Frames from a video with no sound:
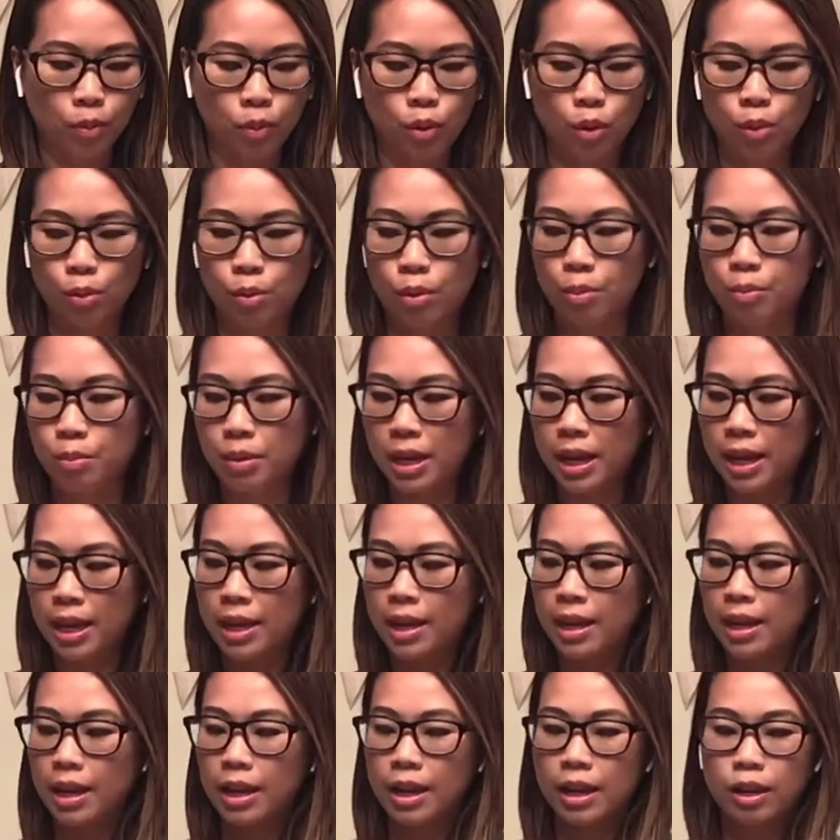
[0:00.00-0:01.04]
roll will be.
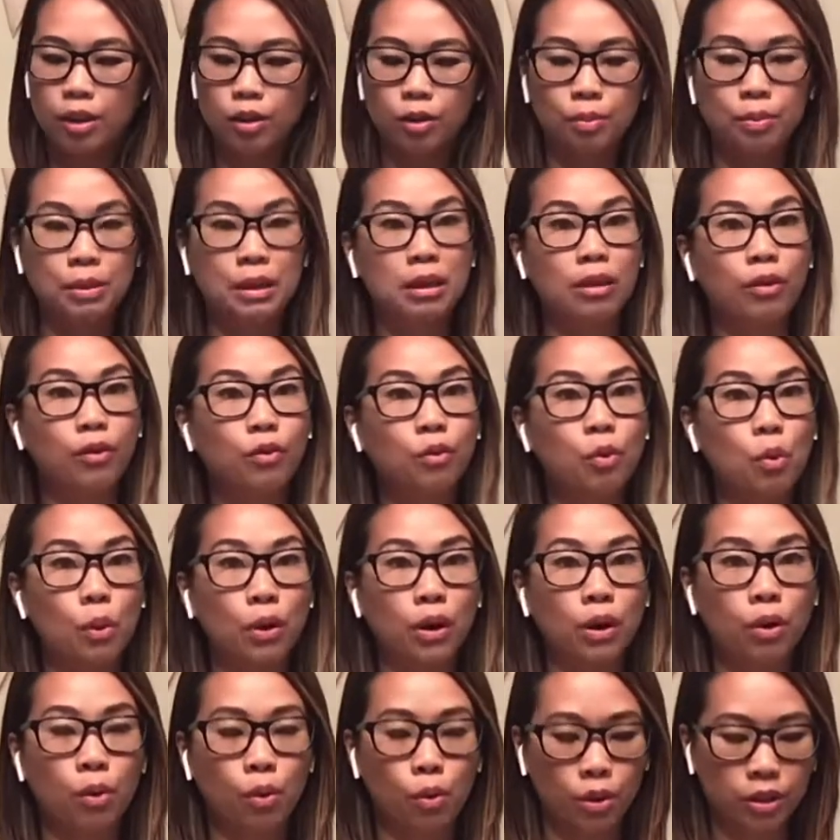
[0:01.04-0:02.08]
It'll be the 4
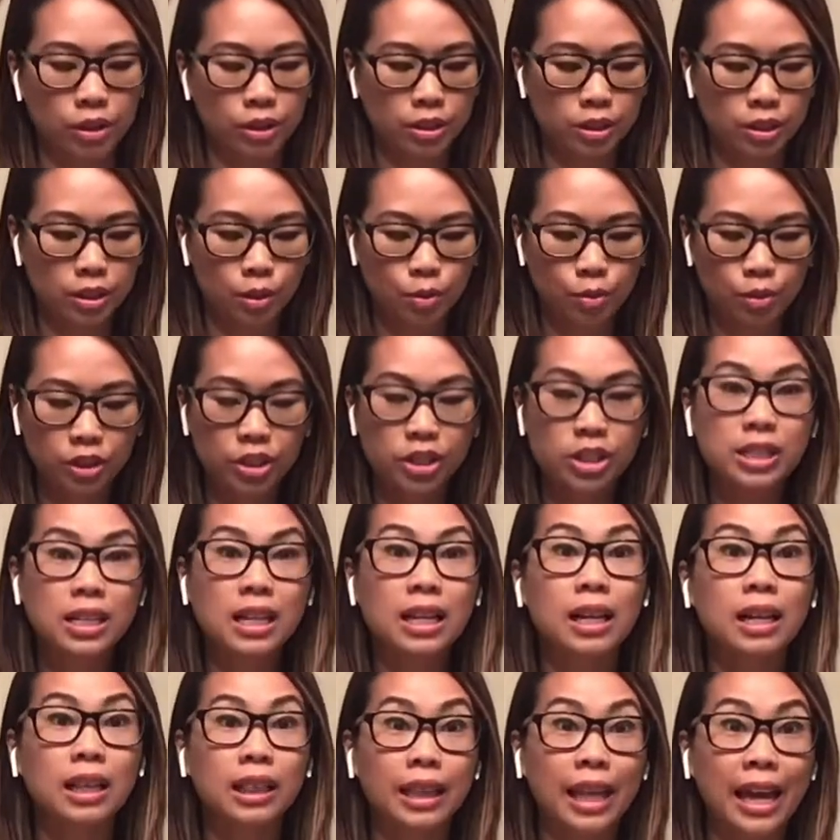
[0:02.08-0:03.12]
corners. So we're just
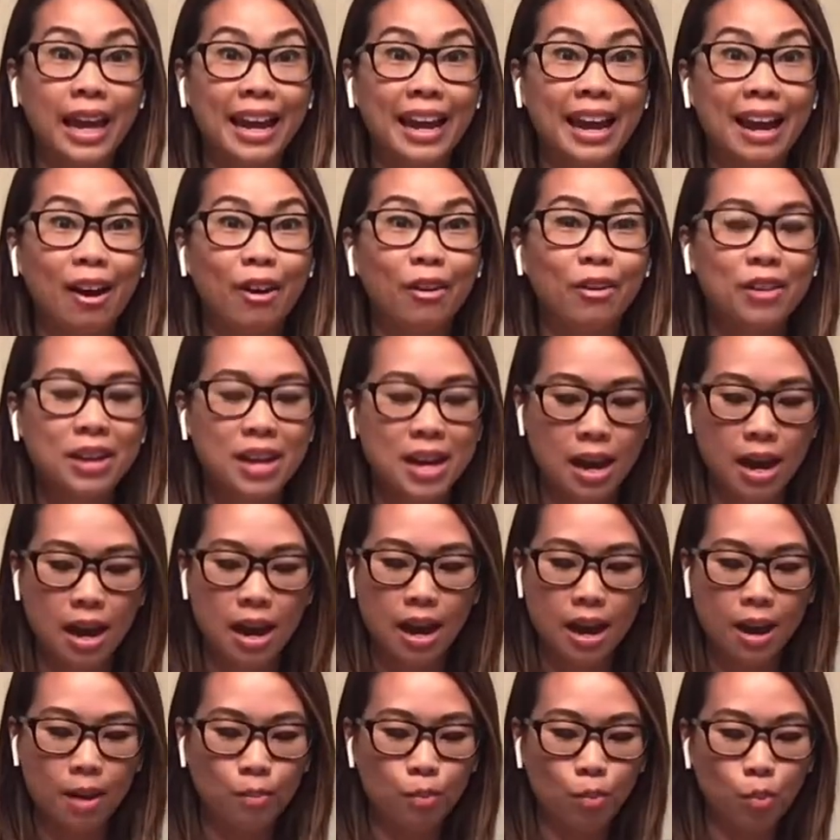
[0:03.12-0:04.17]
gonna lay out
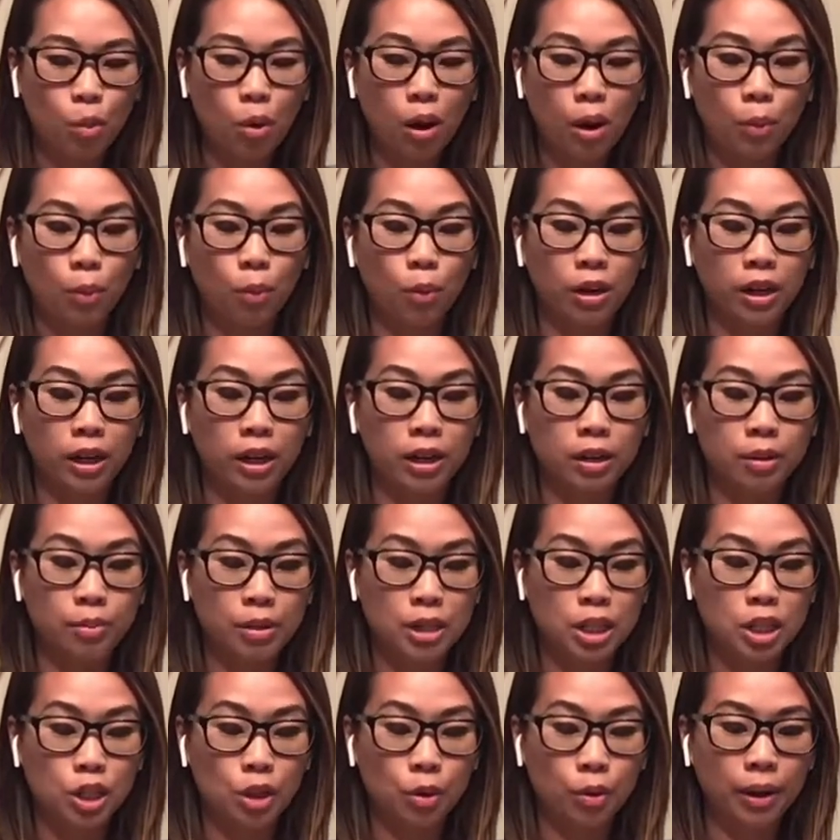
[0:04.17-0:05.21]
what we're gonna be
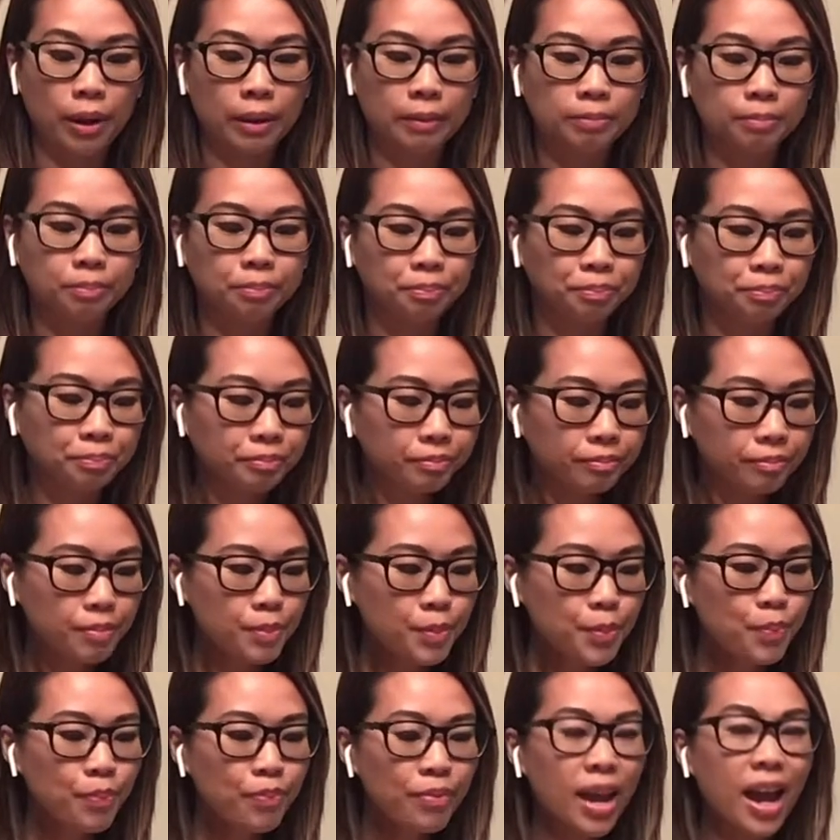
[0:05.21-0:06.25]
doing.
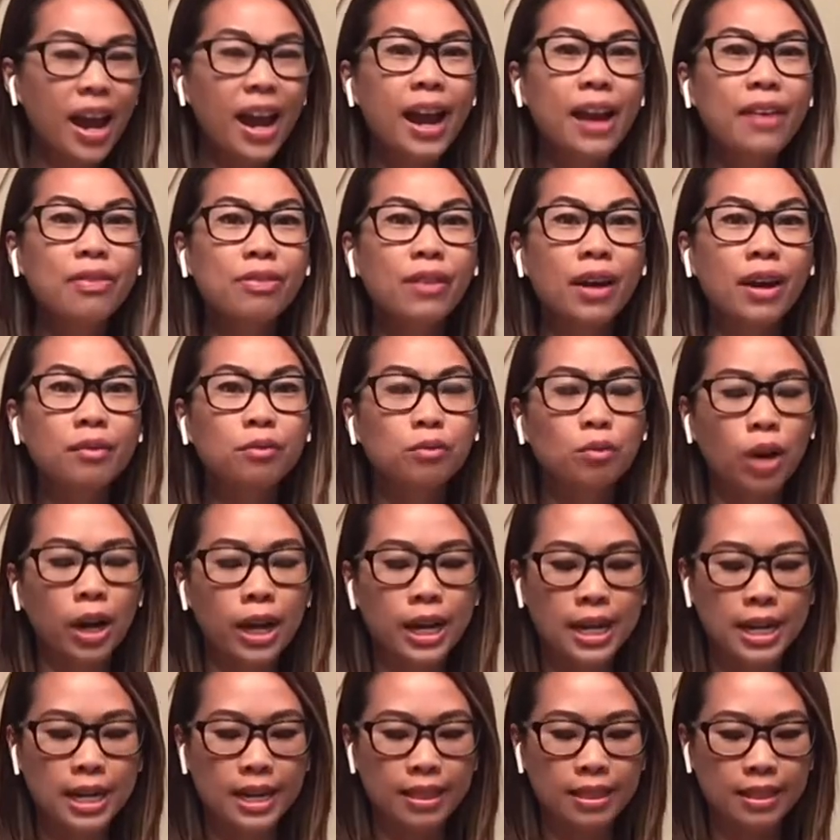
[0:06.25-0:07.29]
And then
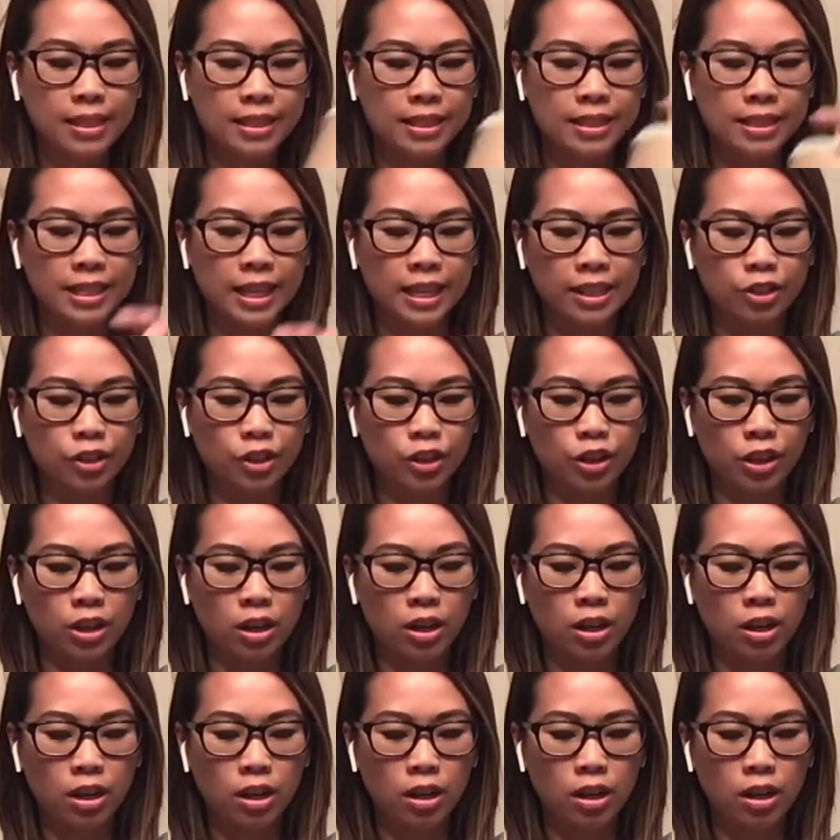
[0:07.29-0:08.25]
right in the center,